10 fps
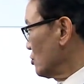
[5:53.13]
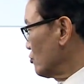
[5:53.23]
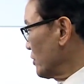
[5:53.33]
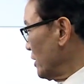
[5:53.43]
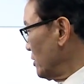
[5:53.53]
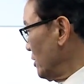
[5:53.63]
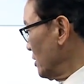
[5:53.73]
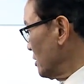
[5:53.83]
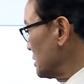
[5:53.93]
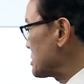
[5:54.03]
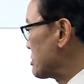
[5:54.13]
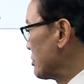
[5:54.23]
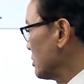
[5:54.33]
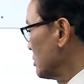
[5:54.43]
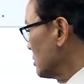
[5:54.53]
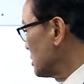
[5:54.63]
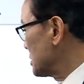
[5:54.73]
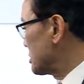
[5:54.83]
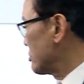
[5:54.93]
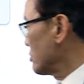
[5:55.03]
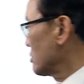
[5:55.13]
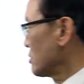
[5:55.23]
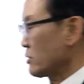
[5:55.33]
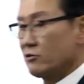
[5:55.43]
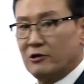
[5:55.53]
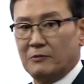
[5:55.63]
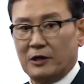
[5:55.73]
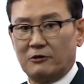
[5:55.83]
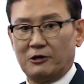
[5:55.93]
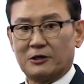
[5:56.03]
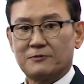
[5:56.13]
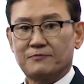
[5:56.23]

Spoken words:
to get the Crimea area.